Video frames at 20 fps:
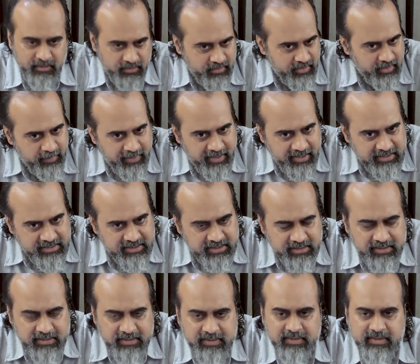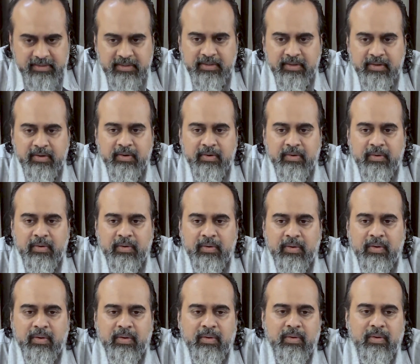liberation,
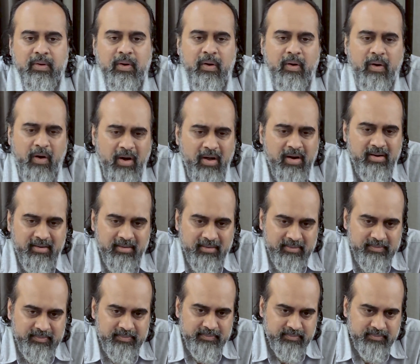or